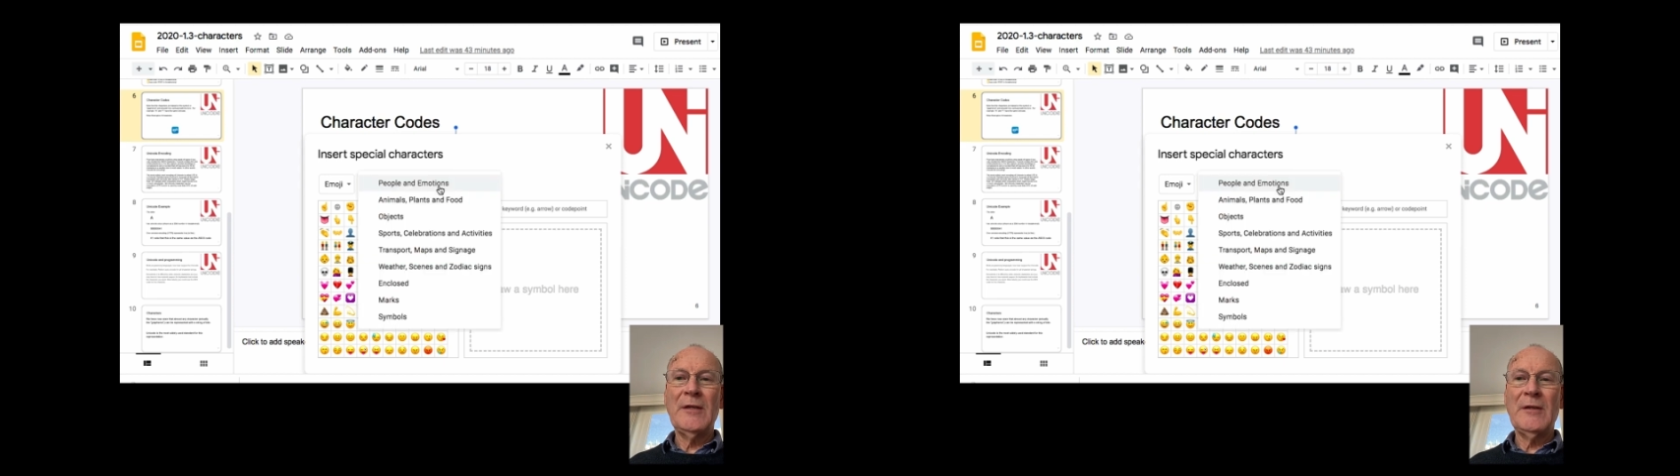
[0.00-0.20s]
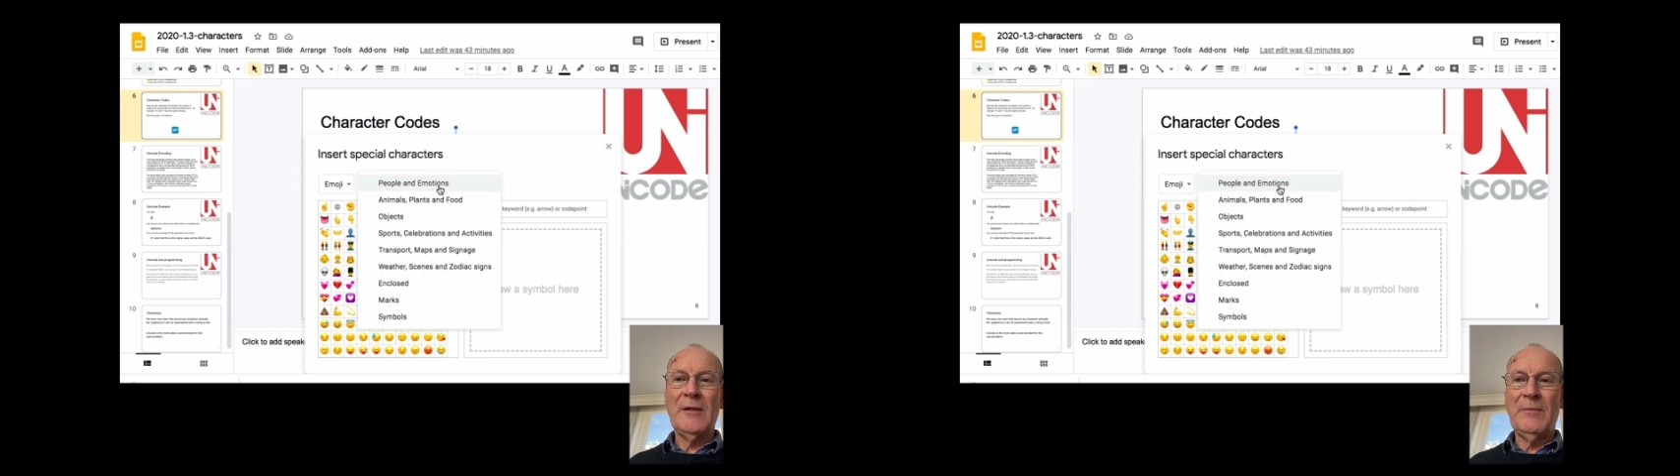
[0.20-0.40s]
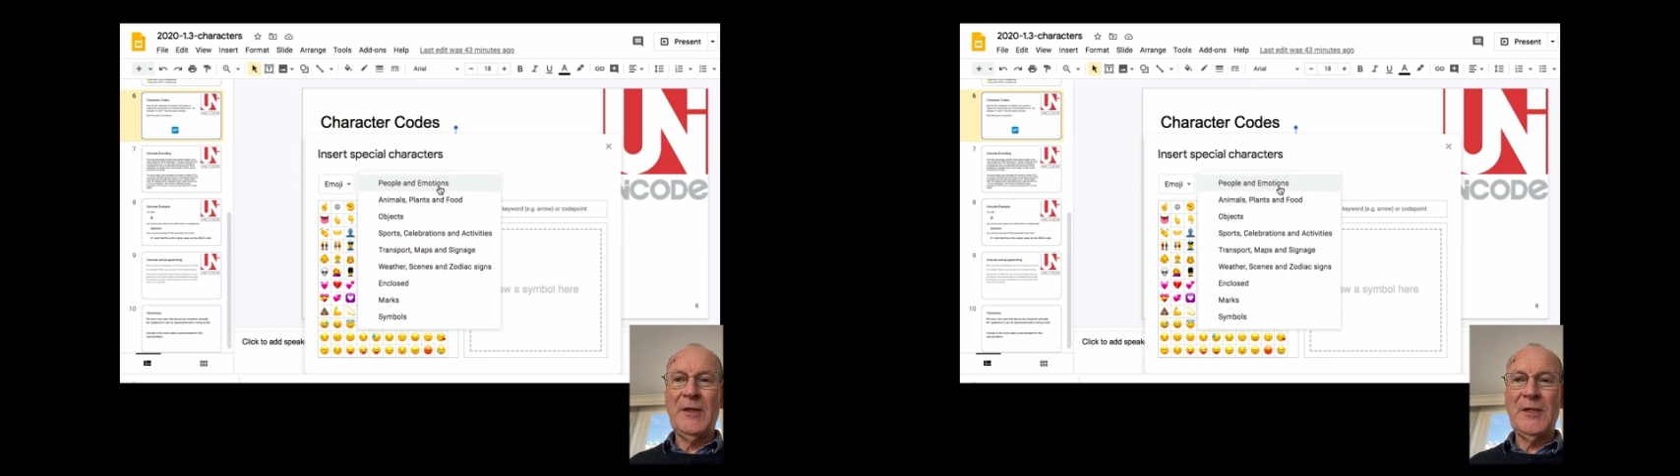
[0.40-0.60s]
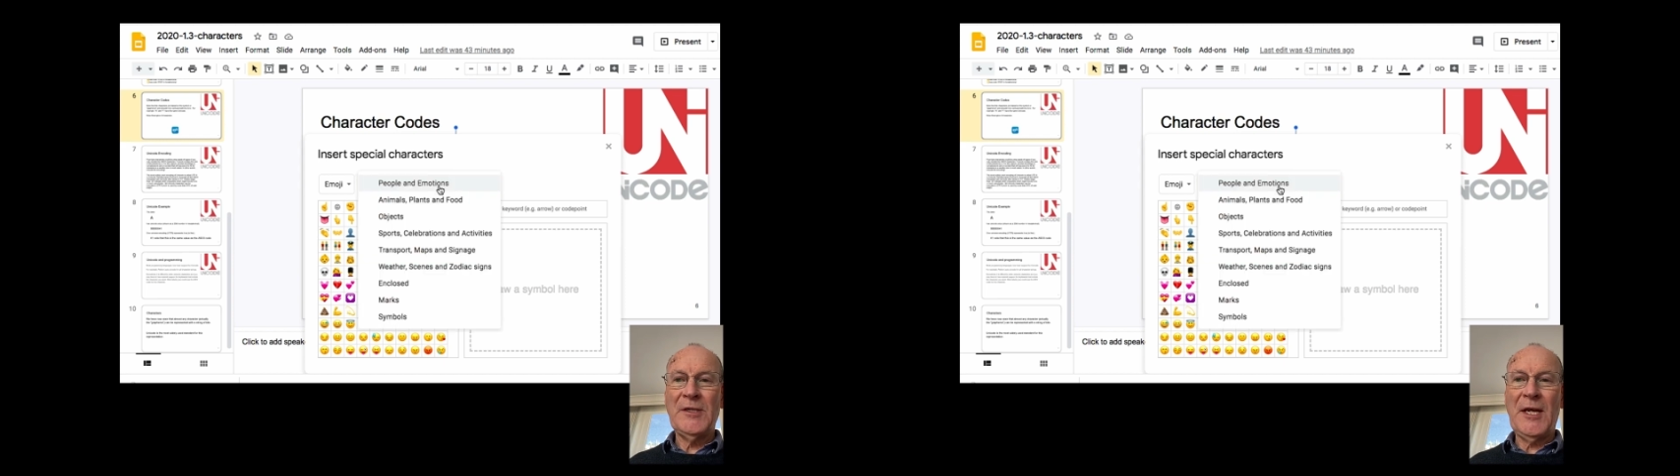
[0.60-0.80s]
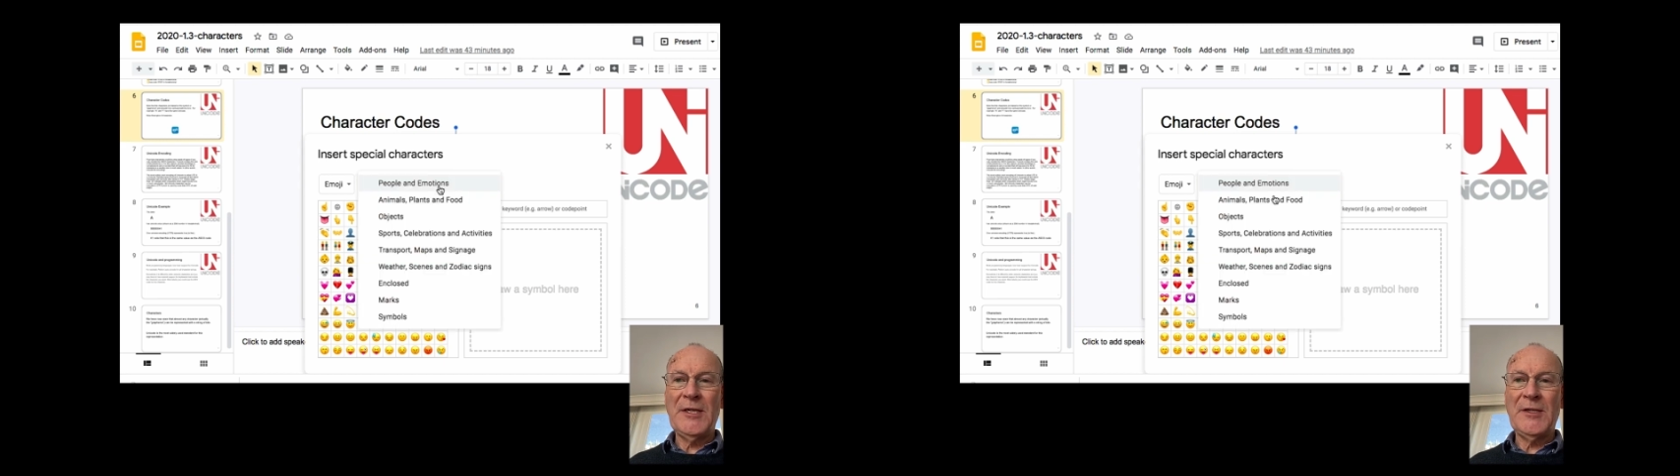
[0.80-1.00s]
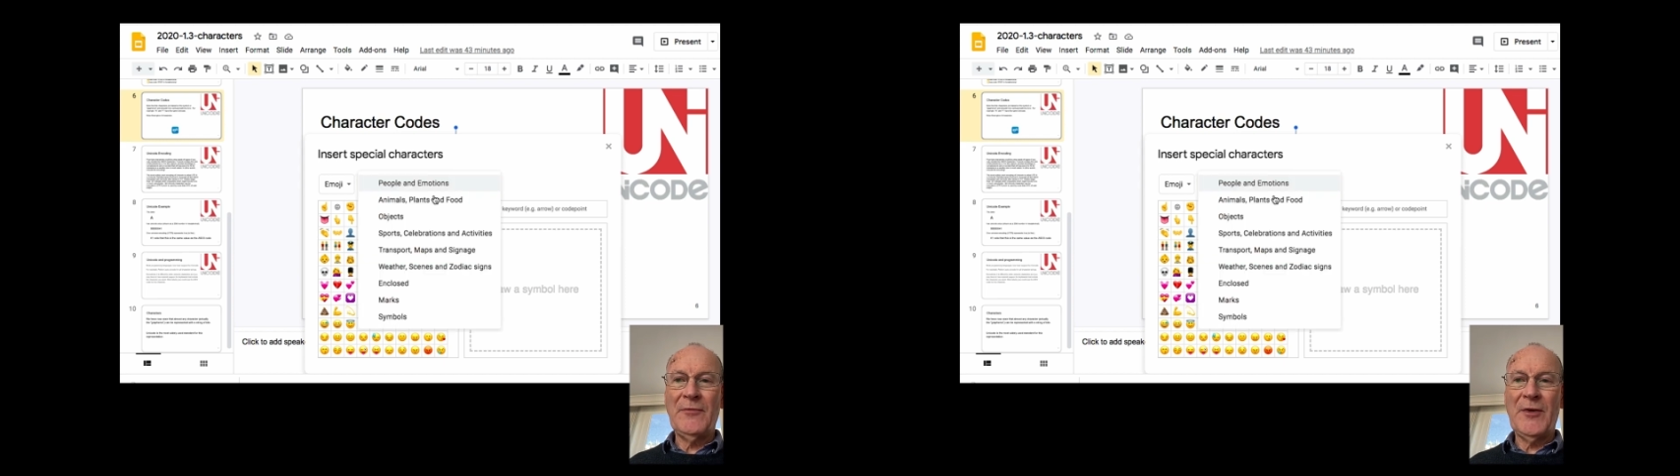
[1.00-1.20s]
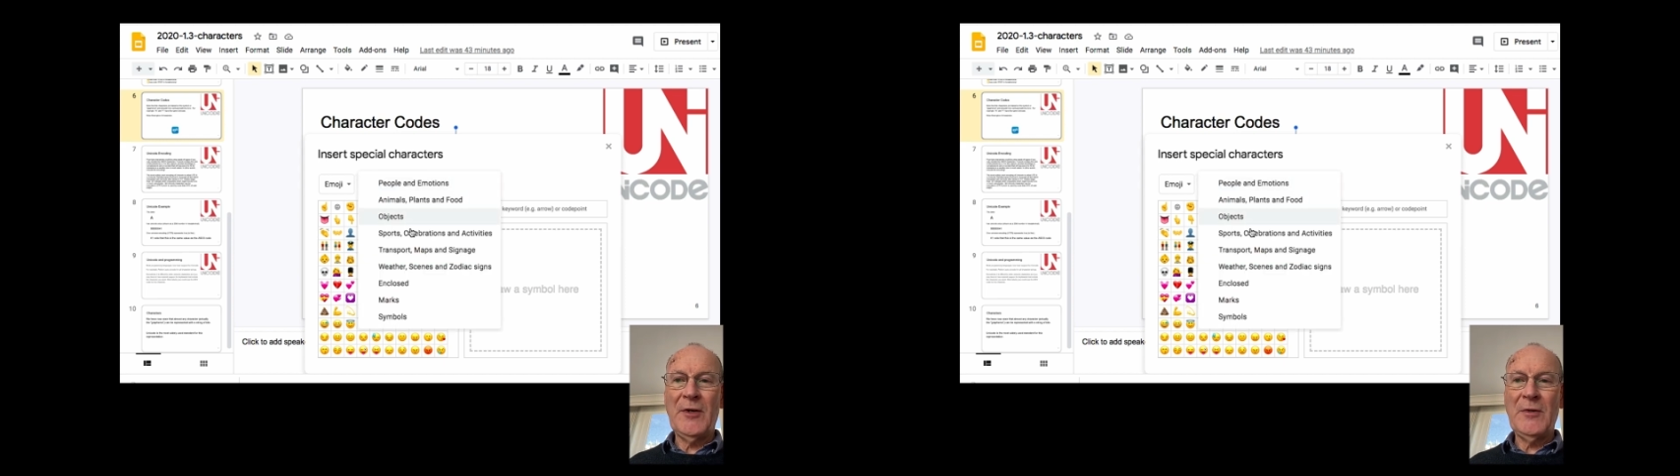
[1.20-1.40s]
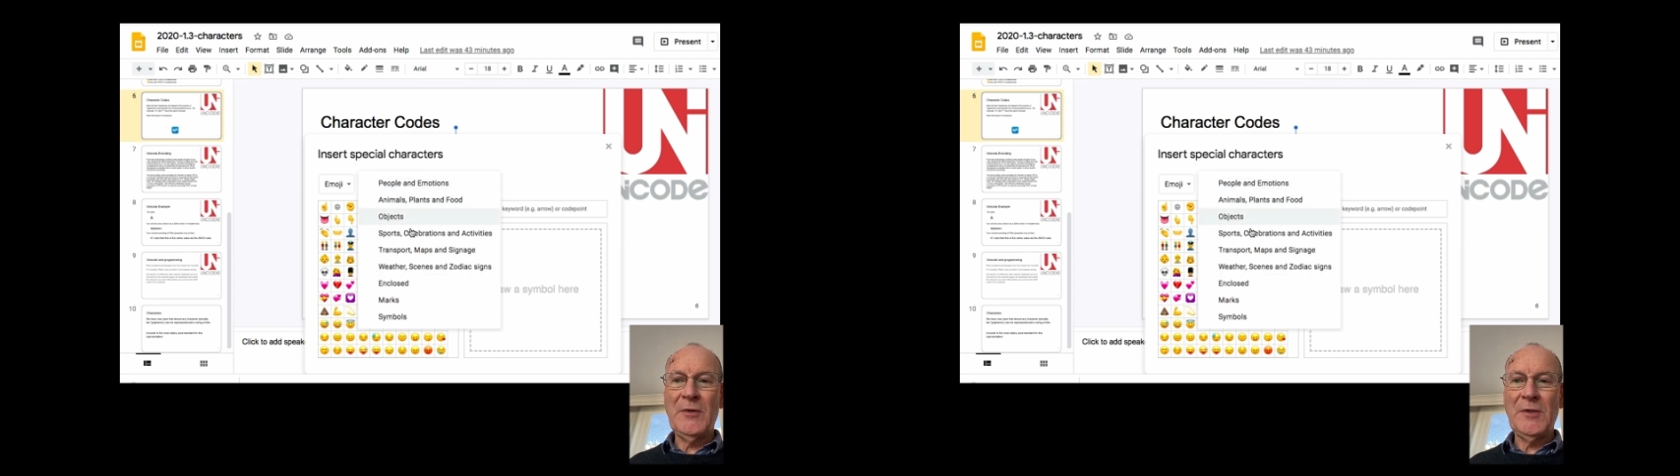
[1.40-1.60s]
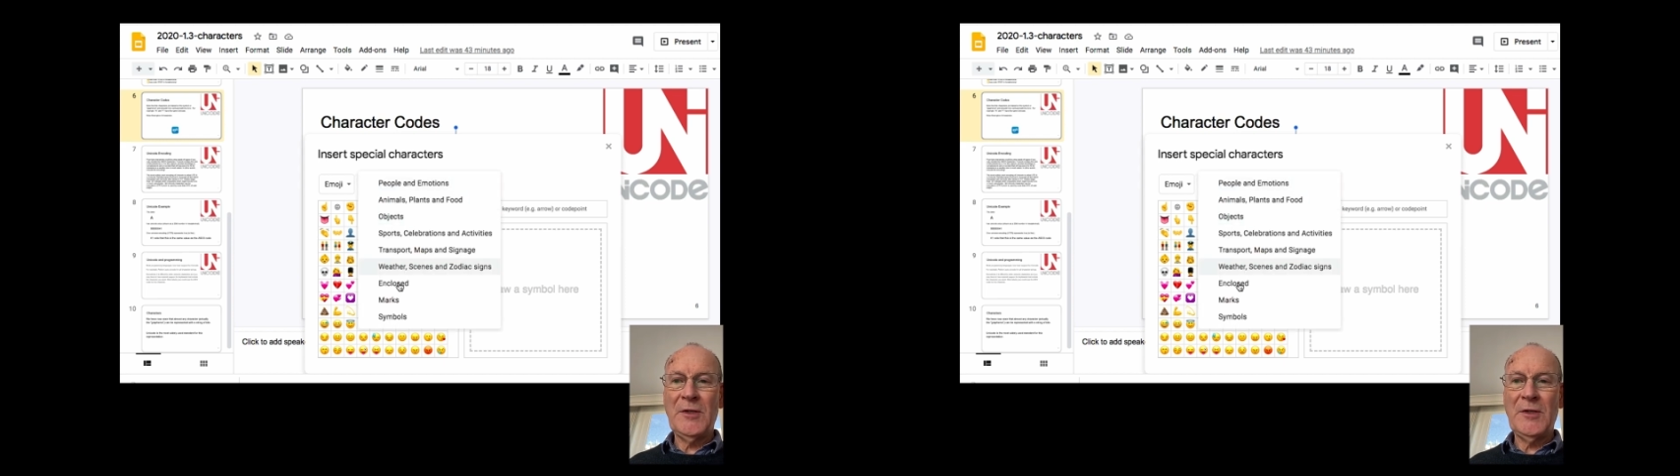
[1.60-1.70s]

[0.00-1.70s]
many sets of those